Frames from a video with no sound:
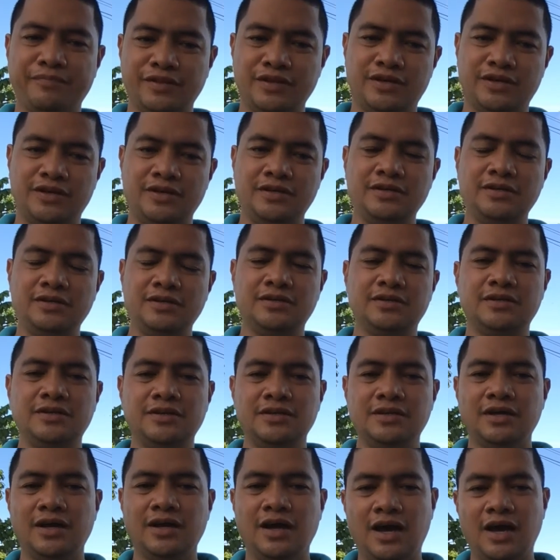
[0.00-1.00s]
no,
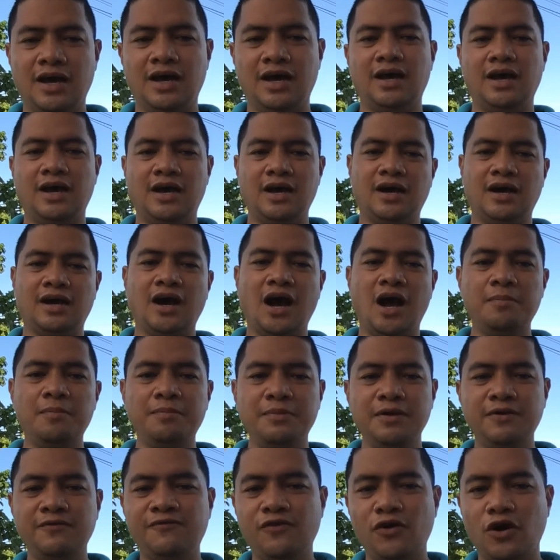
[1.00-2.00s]

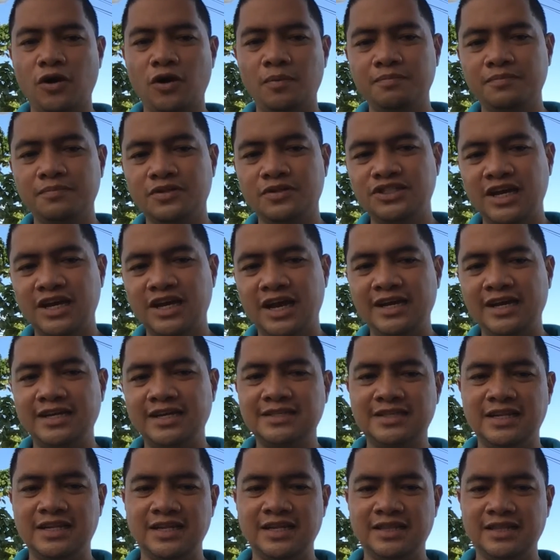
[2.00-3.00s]
coming from
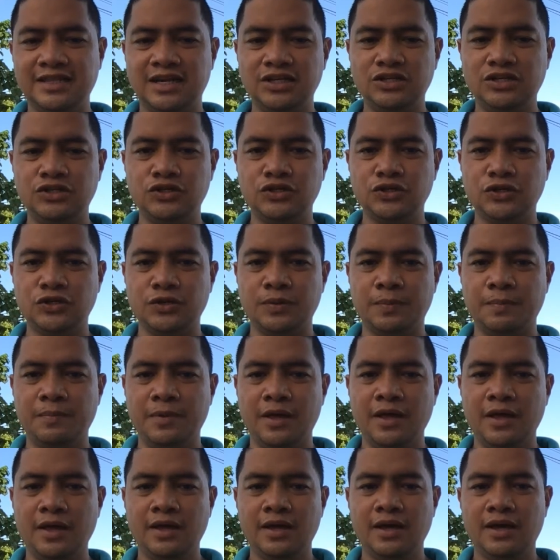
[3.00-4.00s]
Chinese literature.
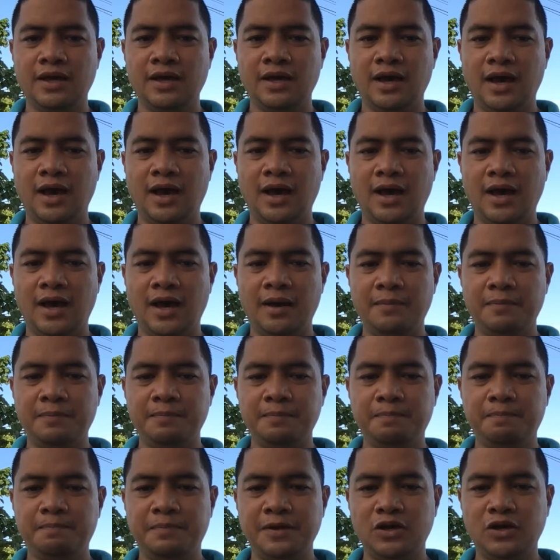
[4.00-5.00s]
Uh,
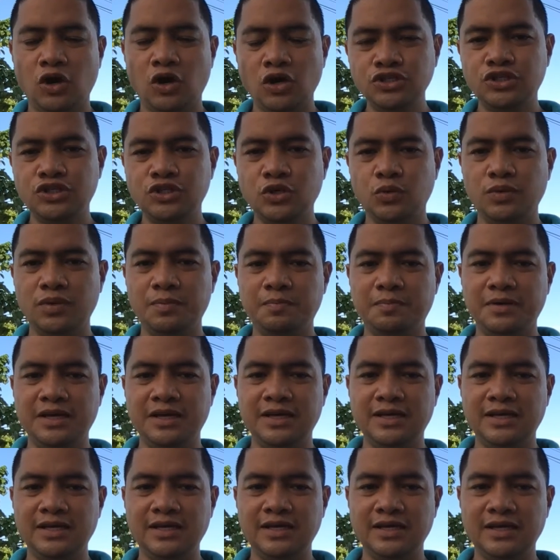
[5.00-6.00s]
because you will
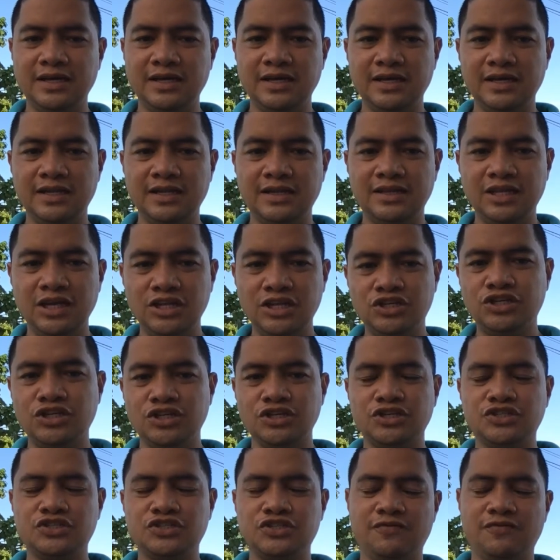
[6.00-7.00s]
be
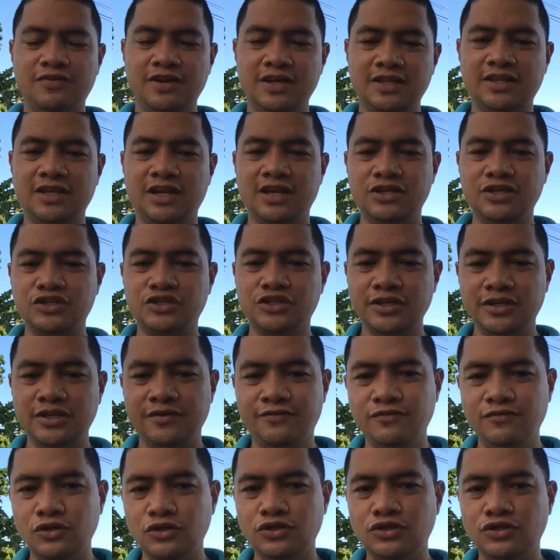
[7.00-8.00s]
teachers of literature in the
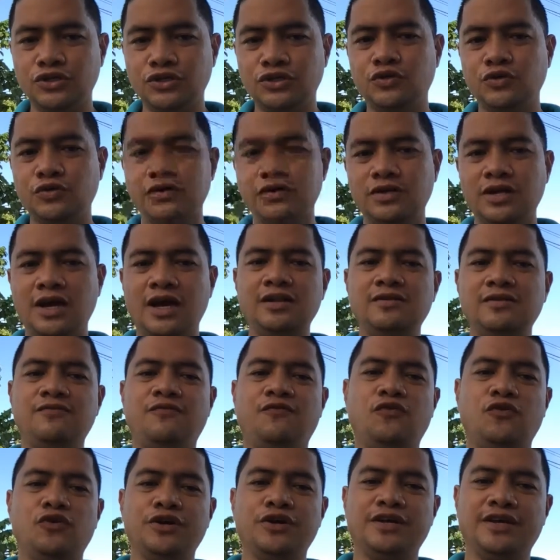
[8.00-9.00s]
future, do not
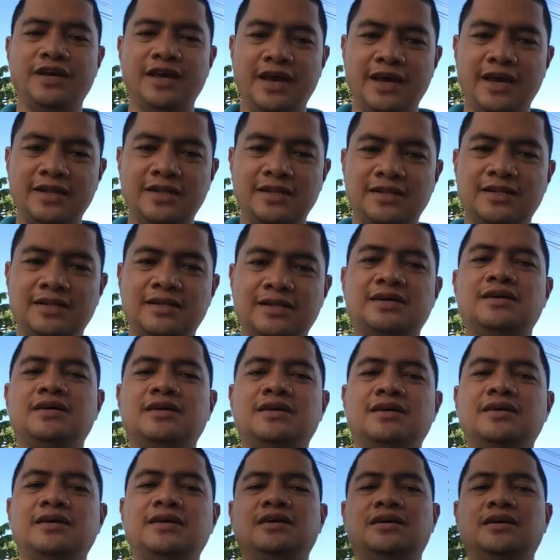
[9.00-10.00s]
forget
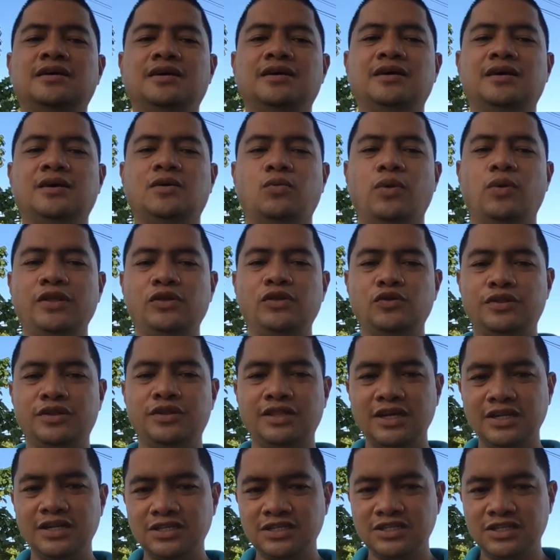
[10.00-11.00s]
when you
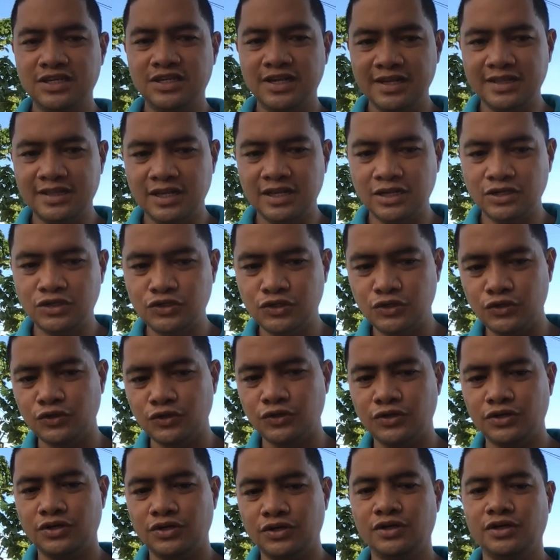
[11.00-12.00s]
teach
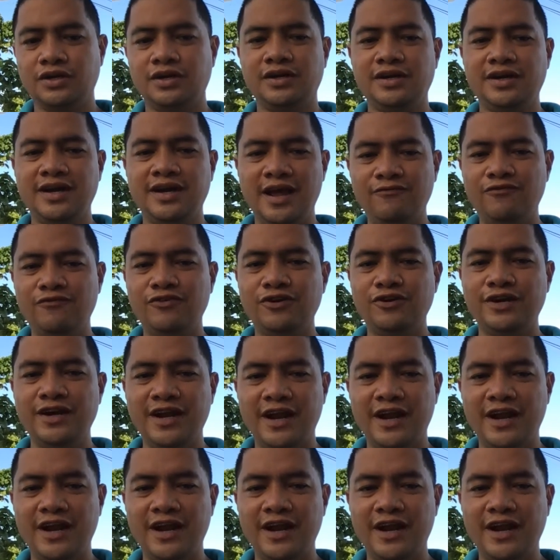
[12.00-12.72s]
literature, never